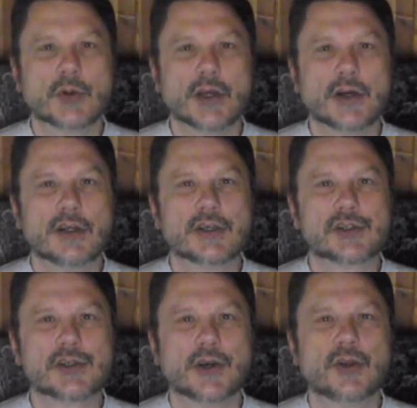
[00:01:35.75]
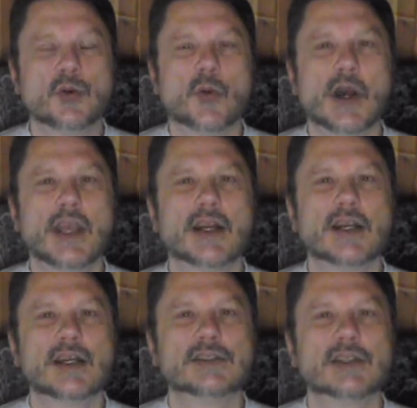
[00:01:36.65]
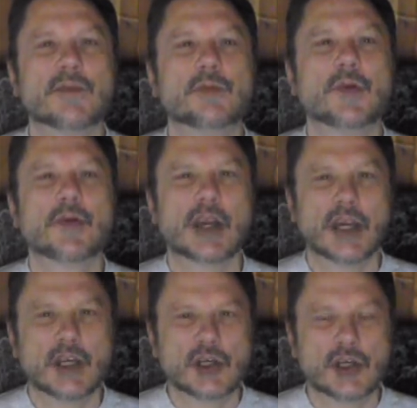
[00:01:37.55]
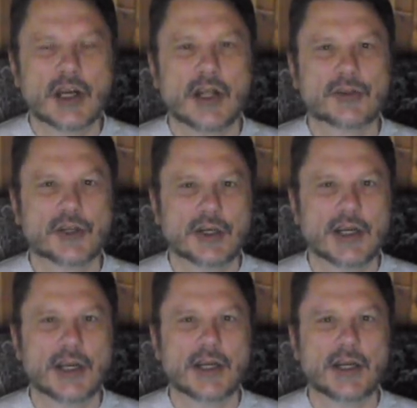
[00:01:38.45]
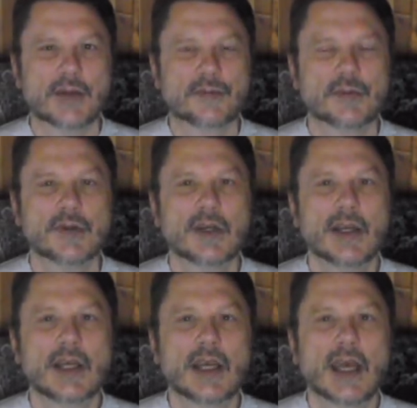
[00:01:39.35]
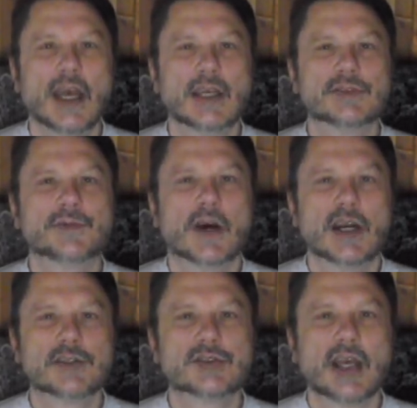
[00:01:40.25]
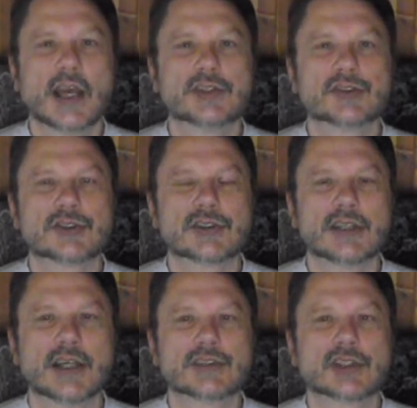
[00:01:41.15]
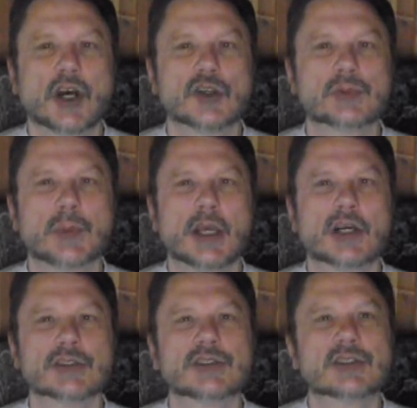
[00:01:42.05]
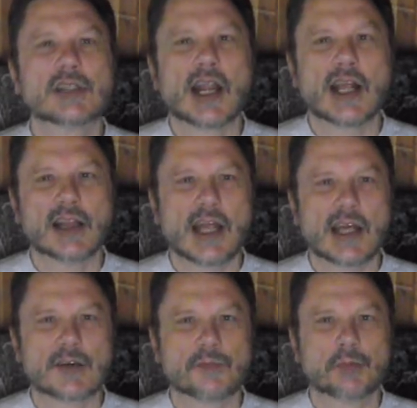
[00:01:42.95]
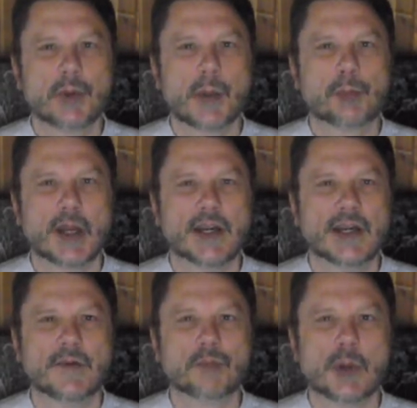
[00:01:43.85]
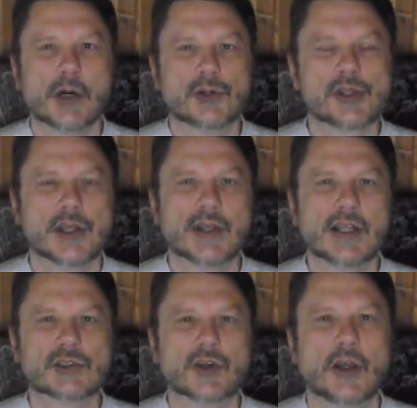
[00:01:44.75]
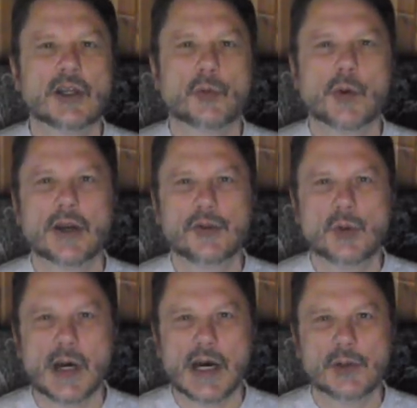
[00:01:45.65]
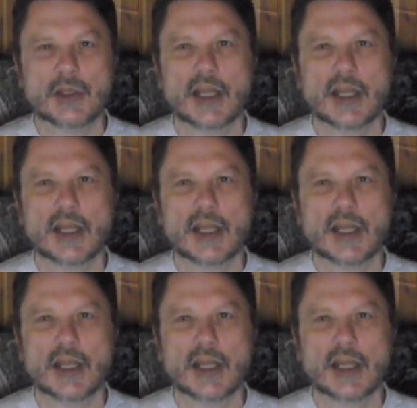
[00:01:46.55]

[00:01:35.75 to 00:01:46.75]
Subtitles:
We're going to show you why it is a very good alternative as far as exercise goes, because it's not a lot of repetitive motion that's going to wear you out.